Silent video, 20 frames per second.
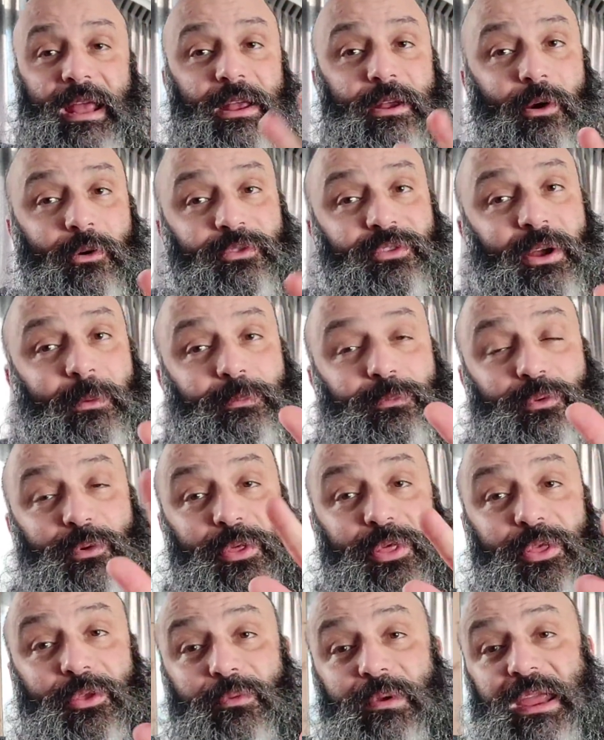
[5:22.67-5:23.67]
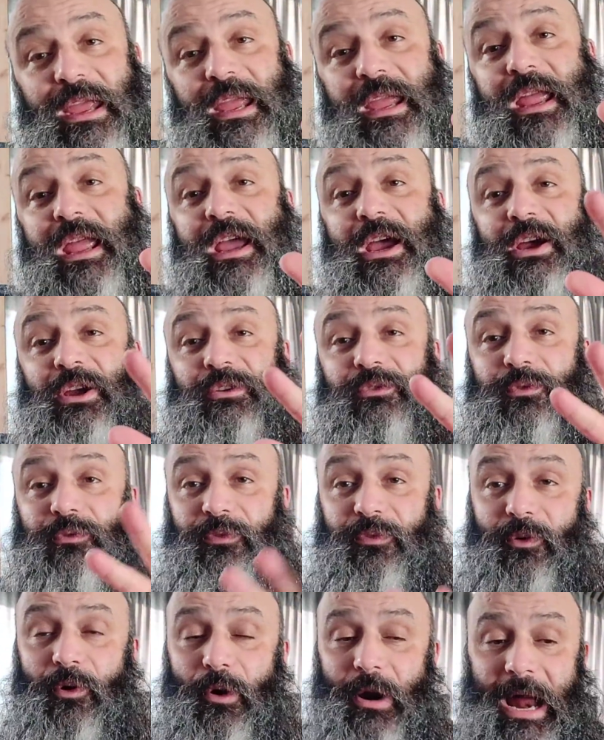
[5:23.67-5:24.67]
it goes up to three to
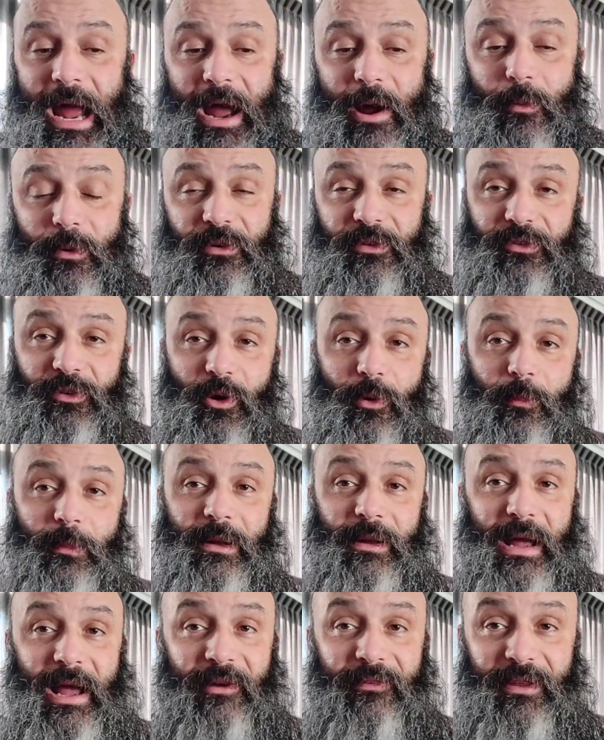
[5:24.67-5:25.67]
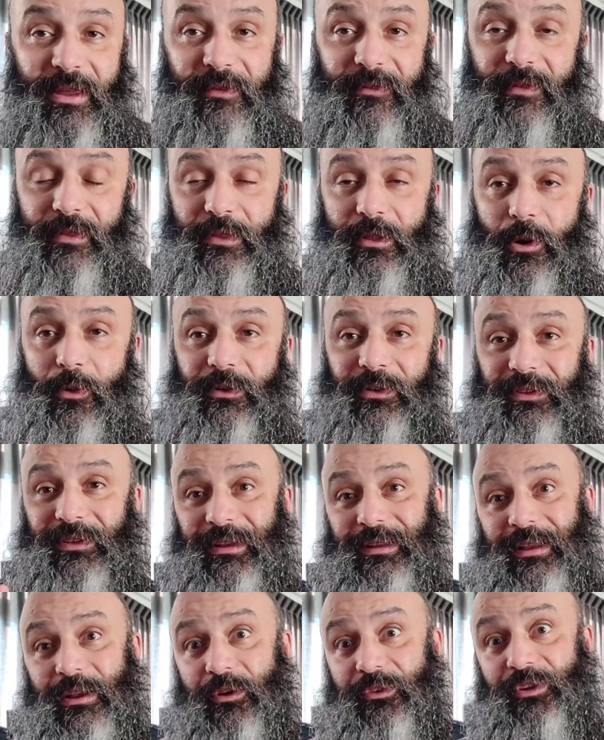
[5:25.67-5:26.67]
four hours. Some I have even noticed
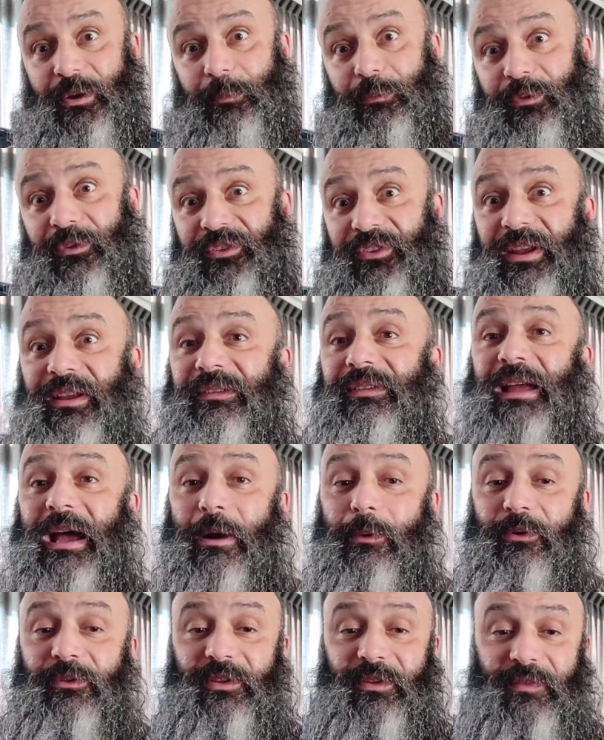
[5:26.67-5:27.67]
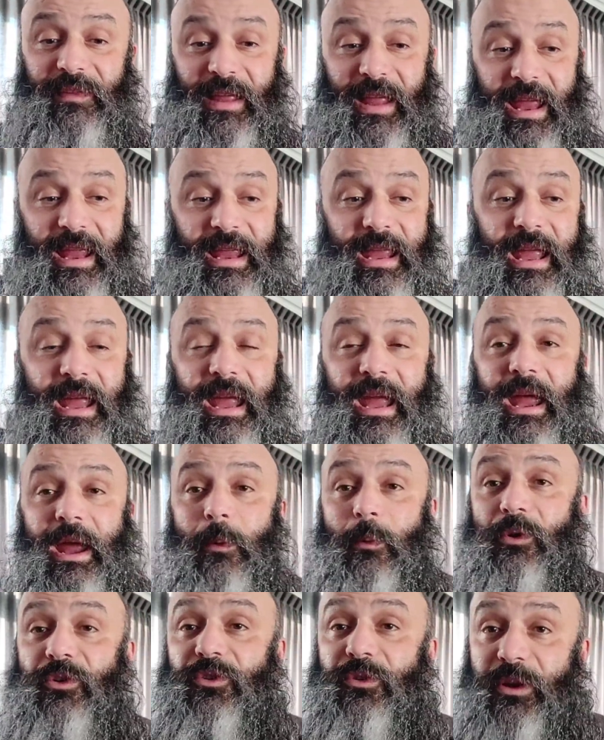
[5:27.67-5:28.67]
that it goes up to six hours a day.
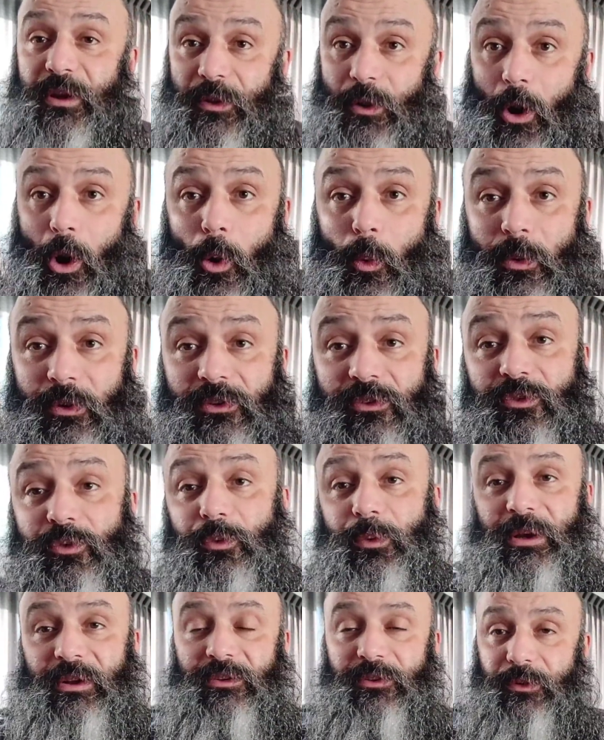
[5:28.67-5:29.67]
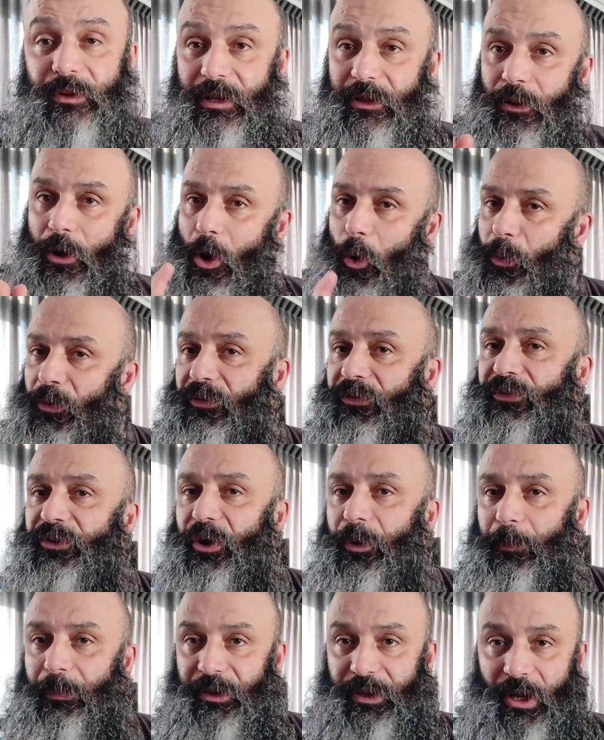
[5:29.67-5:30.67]
What you can always do is you can always
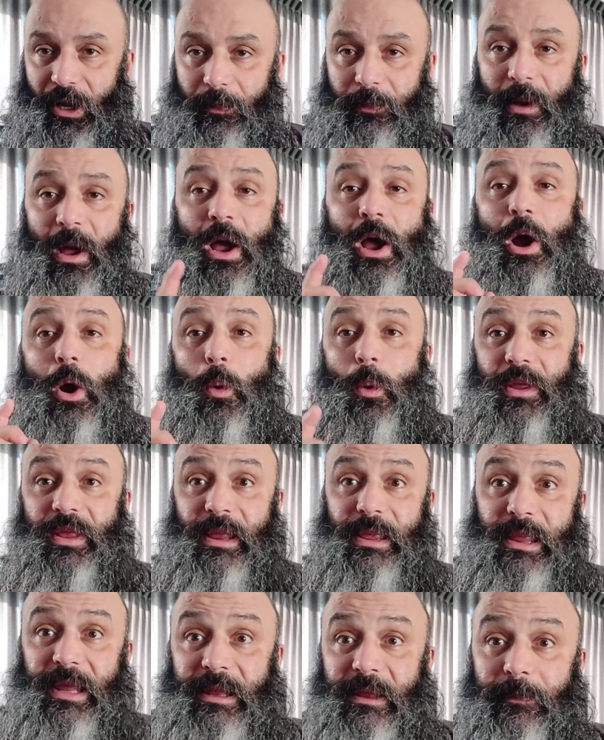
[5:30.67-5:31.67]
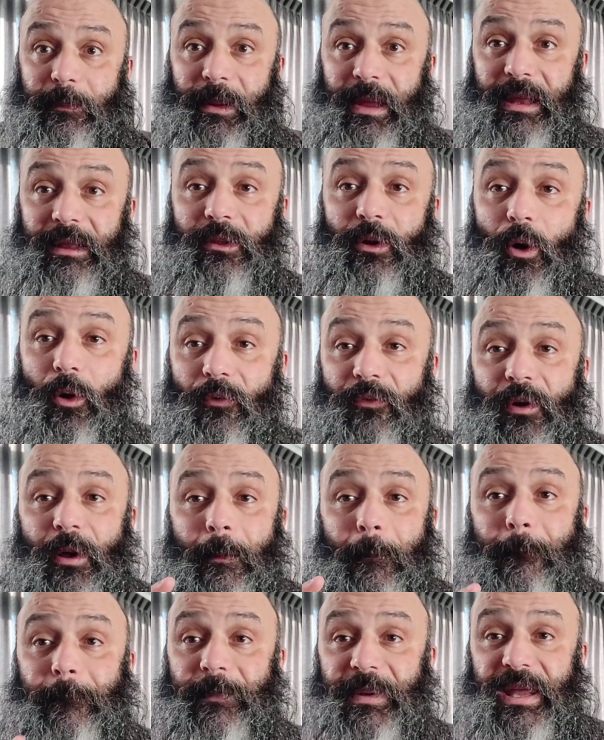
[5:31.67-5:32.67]
top it up with a little bit of
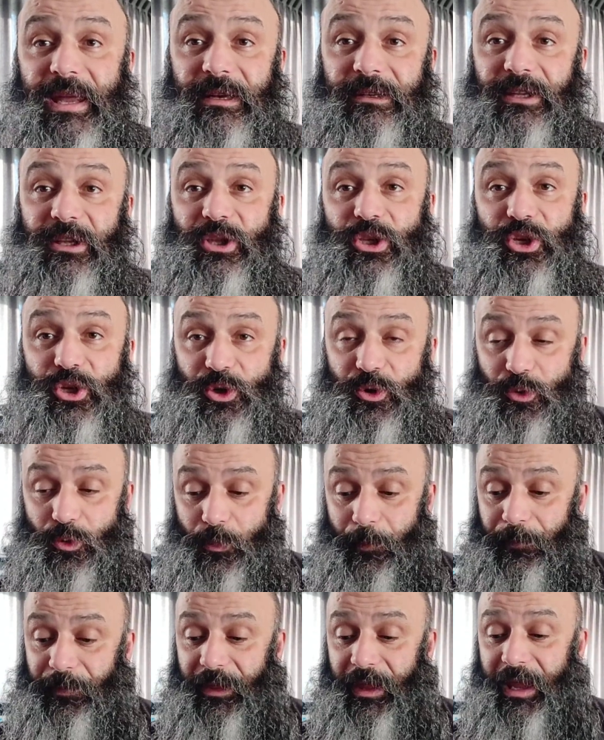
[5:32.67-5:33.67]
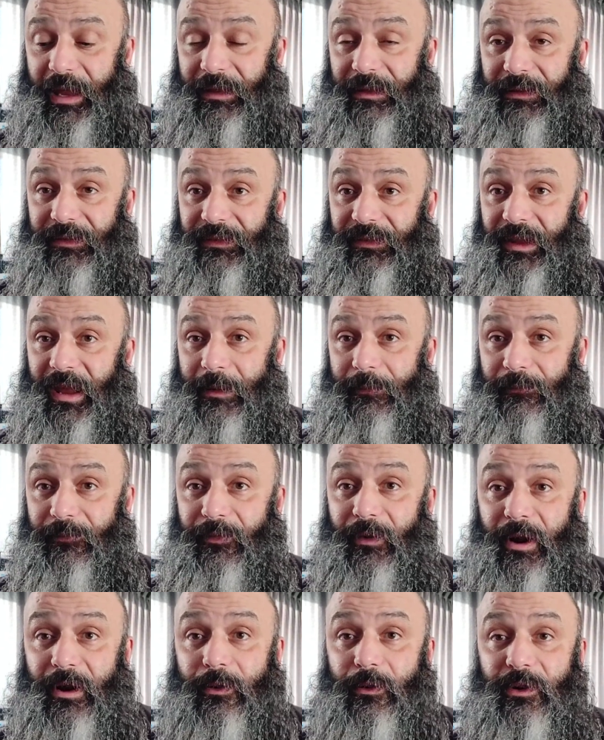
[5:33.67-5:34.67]
beard dew in the same
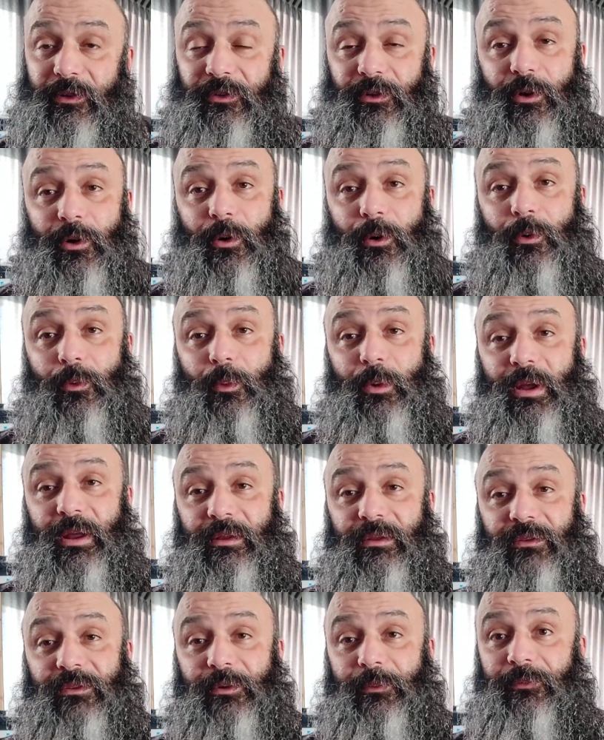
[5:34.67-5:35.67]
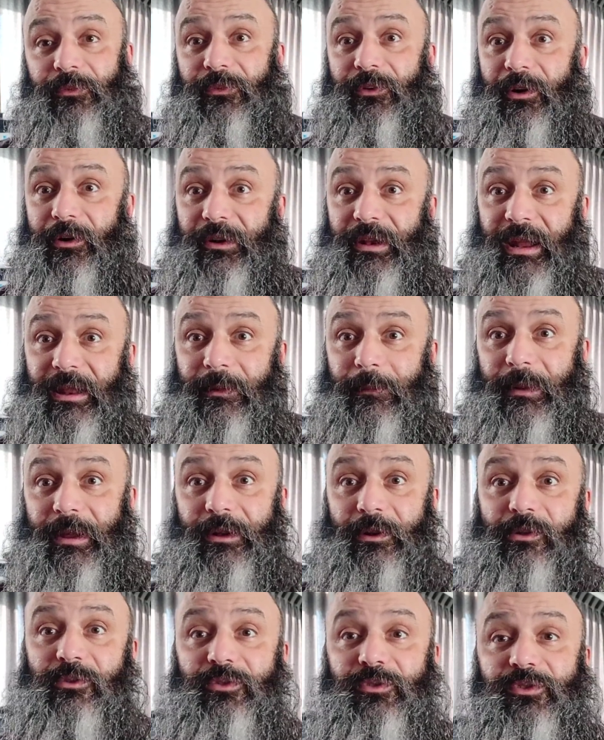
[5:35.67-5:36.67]
fragrance or with some verdant
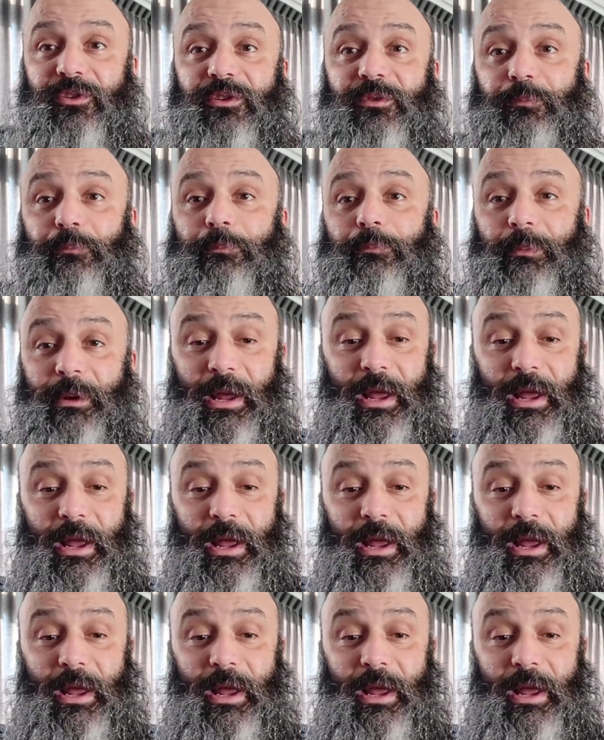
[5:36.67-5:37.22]
beard to just